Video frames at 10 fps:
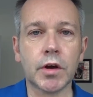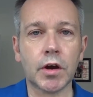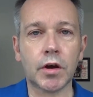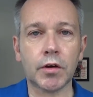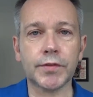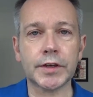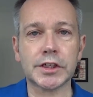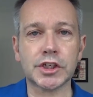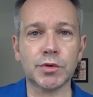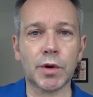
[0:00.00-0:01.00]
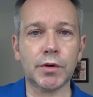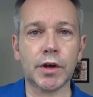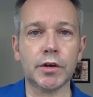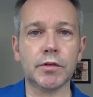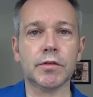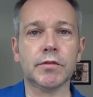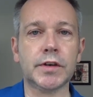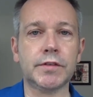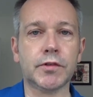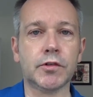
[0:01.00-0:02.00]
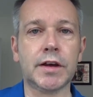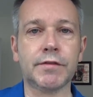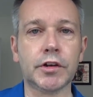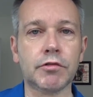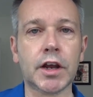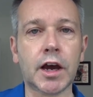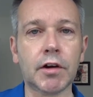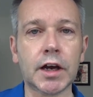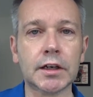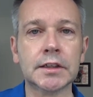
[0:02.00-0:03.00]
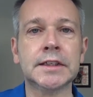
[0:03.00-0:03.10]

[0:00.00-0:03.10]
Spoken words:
of the Tuono V4 1100RR.